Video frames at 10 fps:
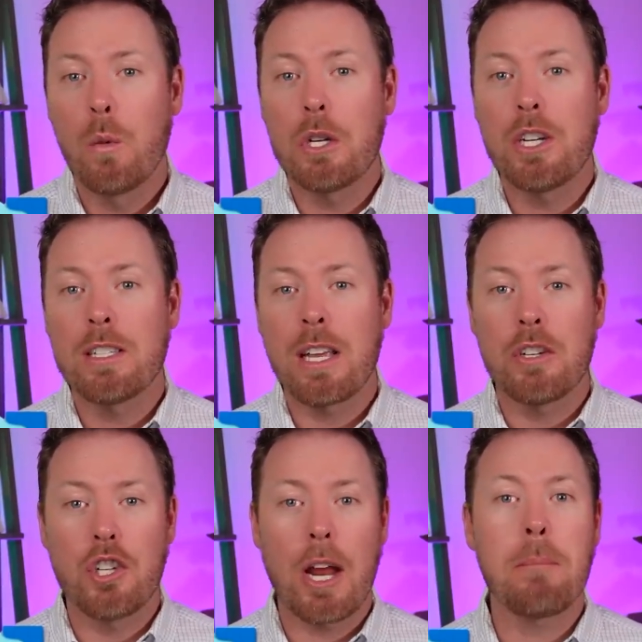which is
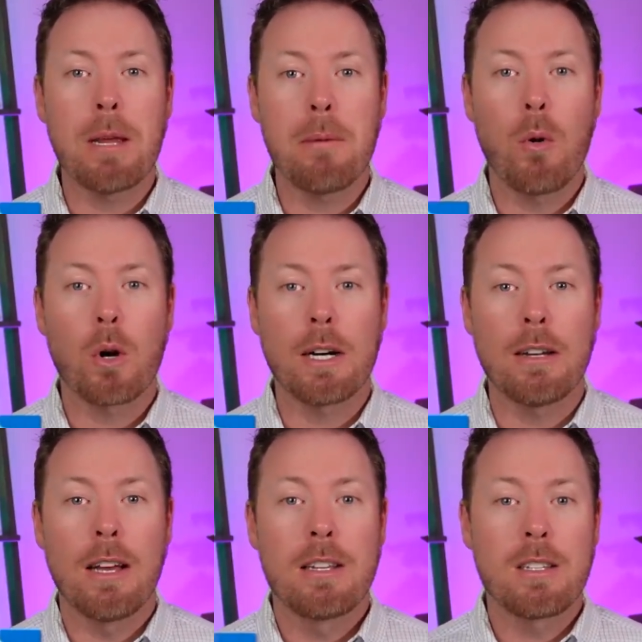JP Morgan,